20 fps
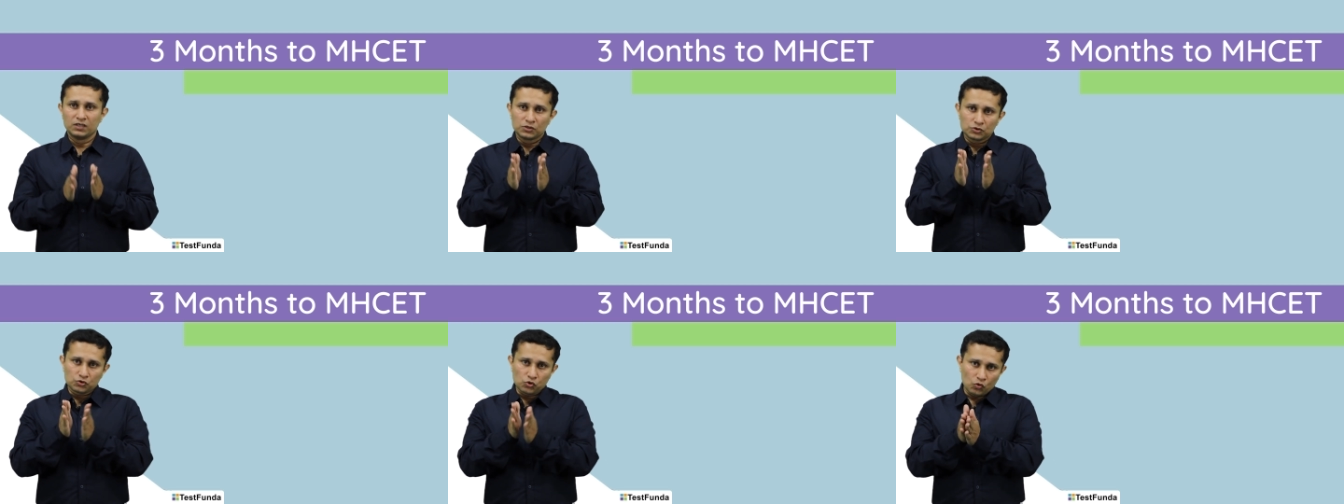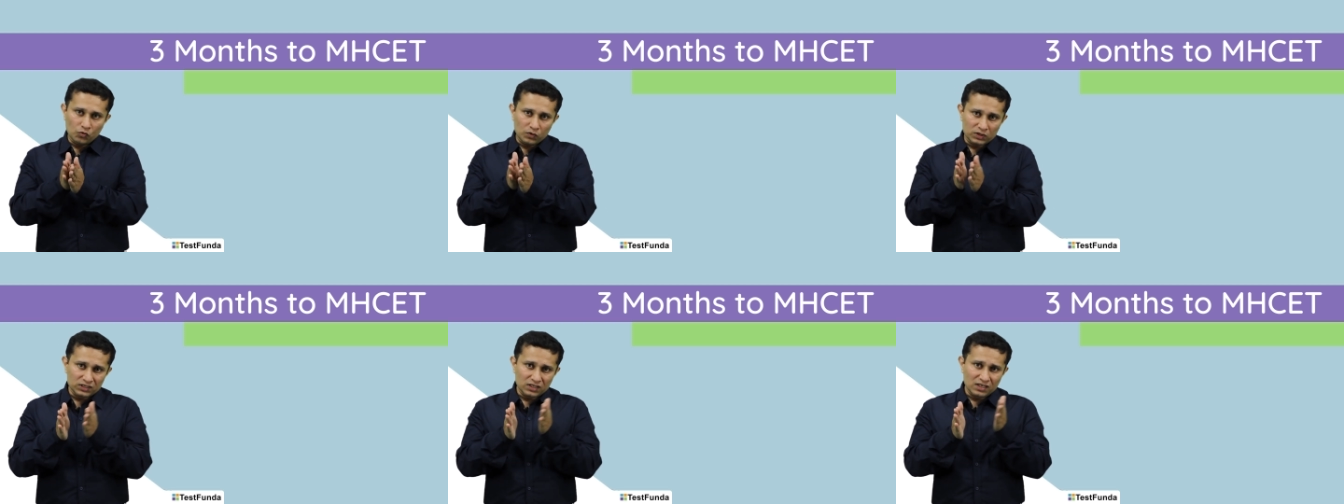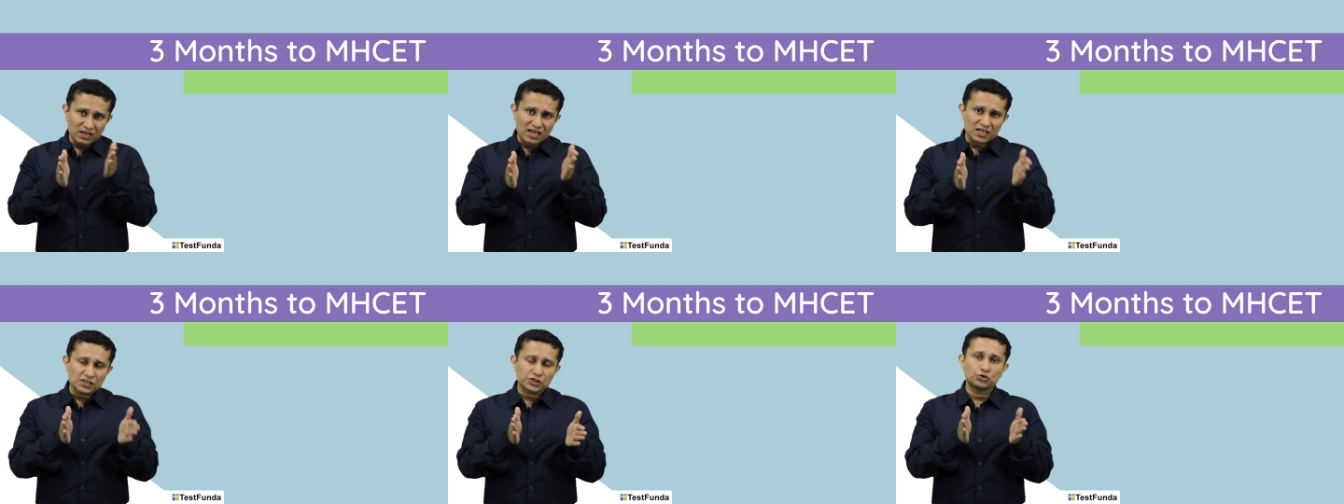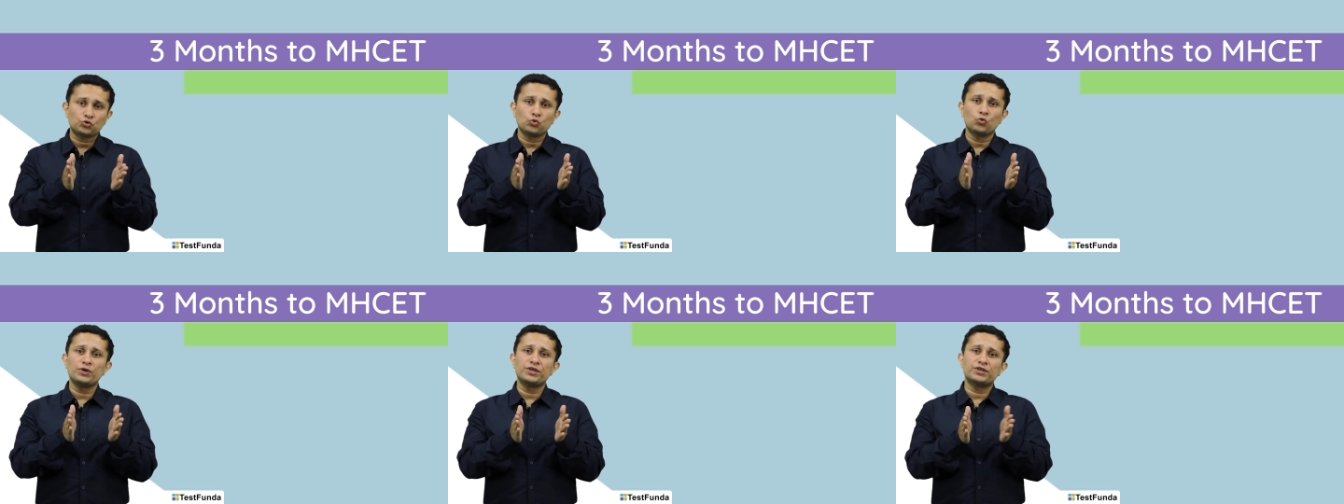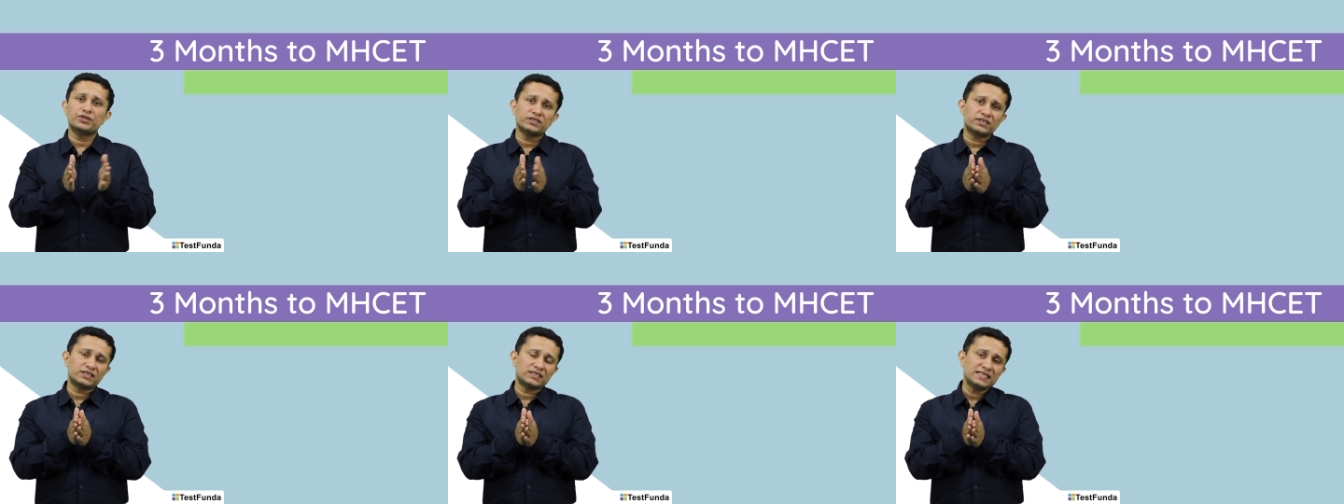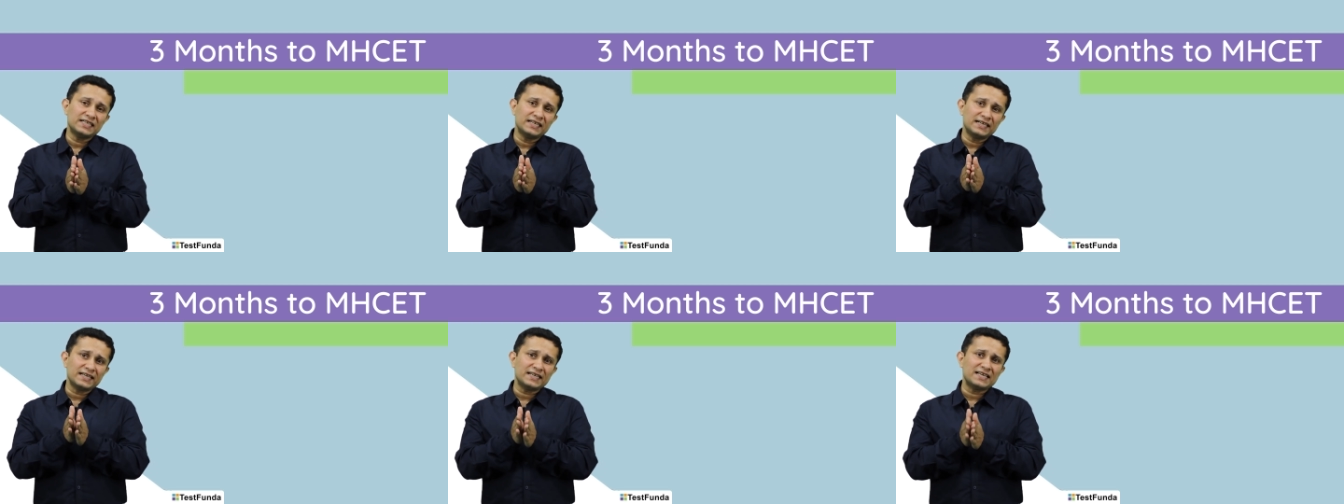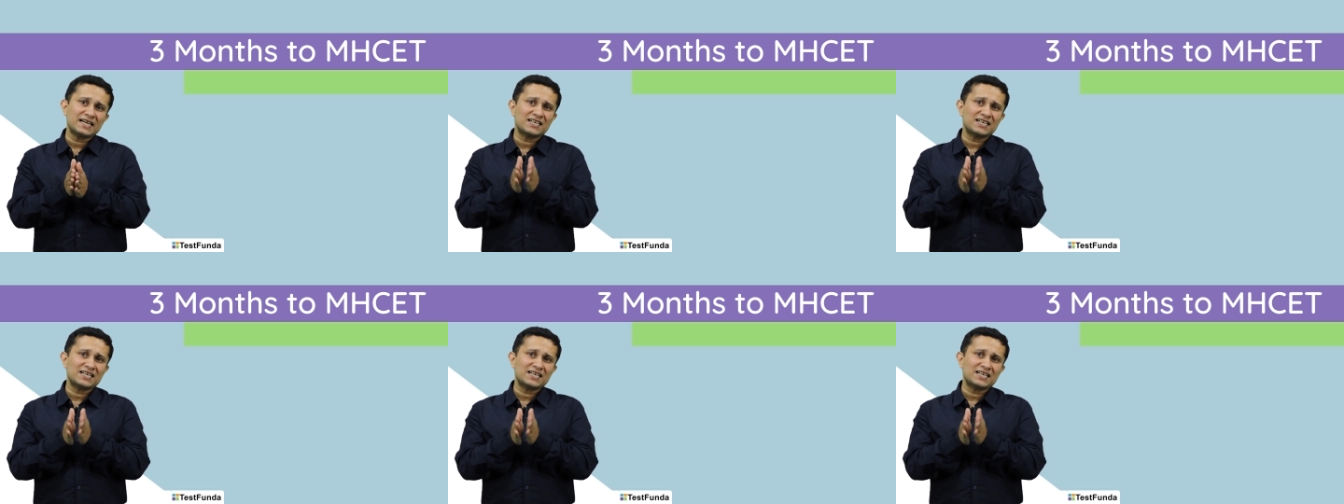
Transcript: So over the last 2 years, CET